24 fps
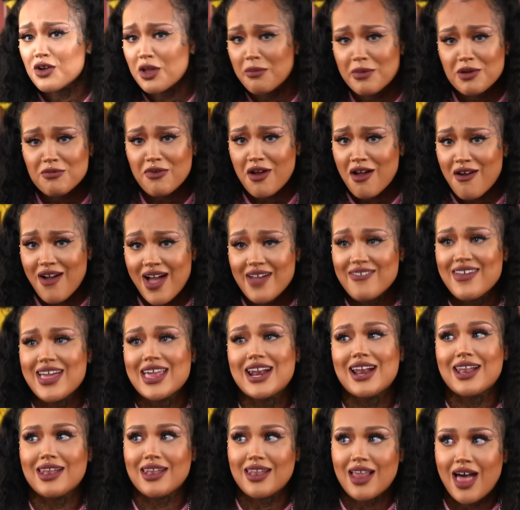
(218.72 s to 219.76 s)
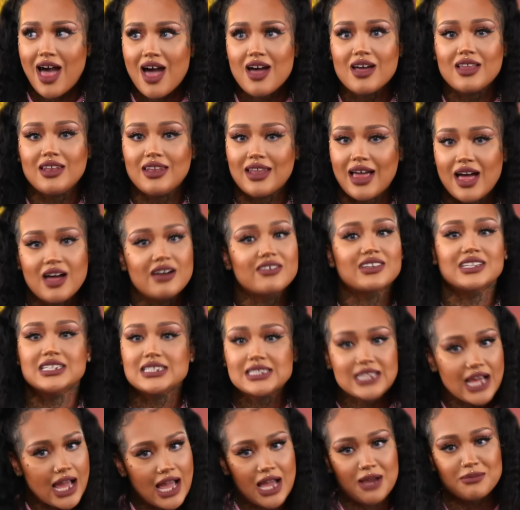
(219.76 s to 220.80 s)
get me wrong, I've had a lot, a lot of good
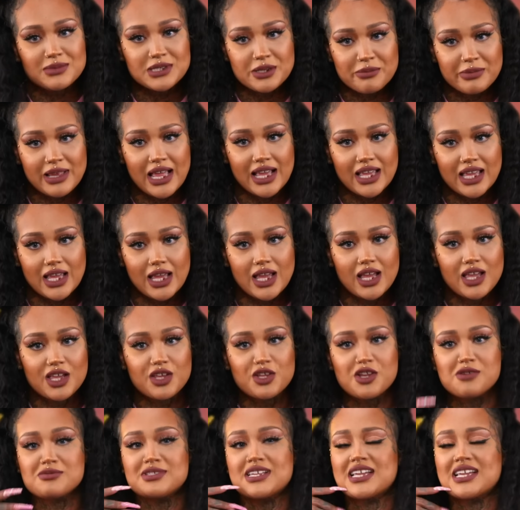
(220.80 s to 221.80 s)
times in Black Ink. You know what